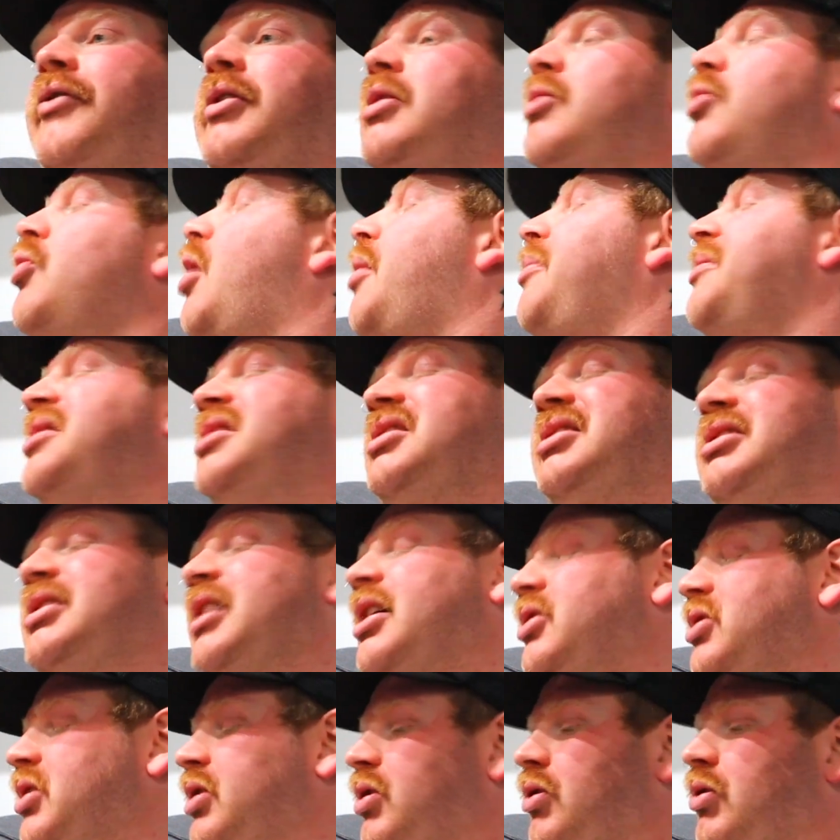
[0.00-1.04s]
we grew up in
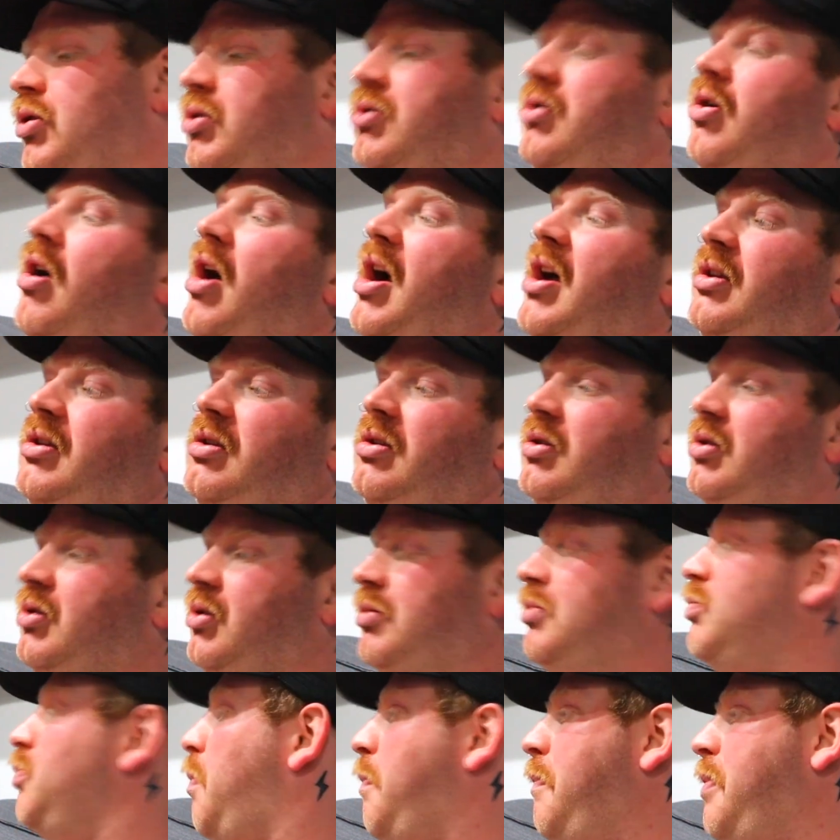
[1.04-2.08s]
such a good, like,
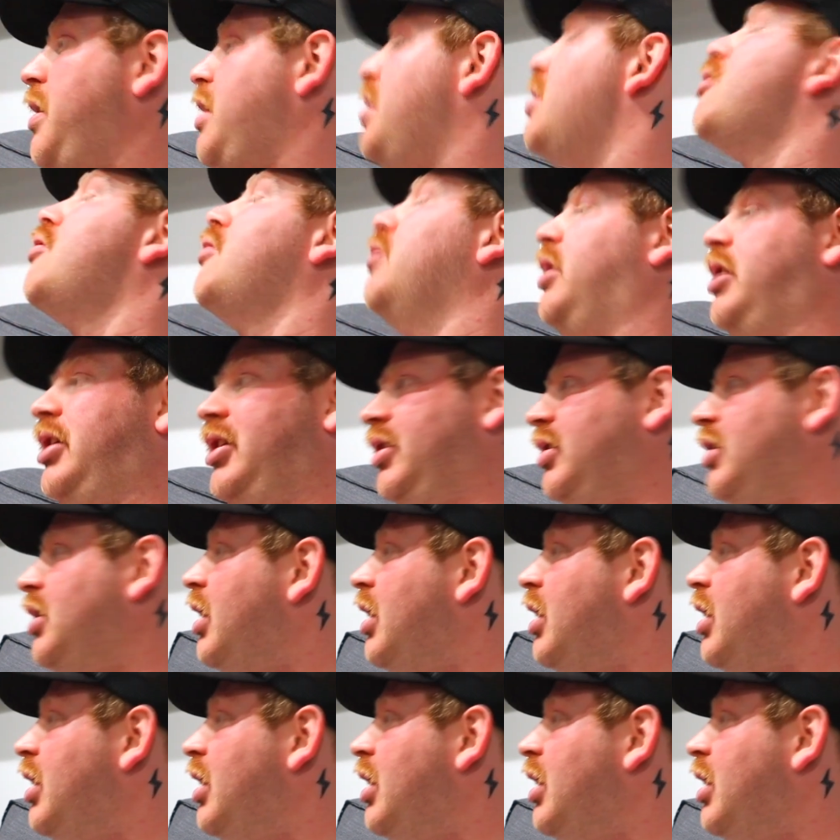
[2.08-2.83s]
period.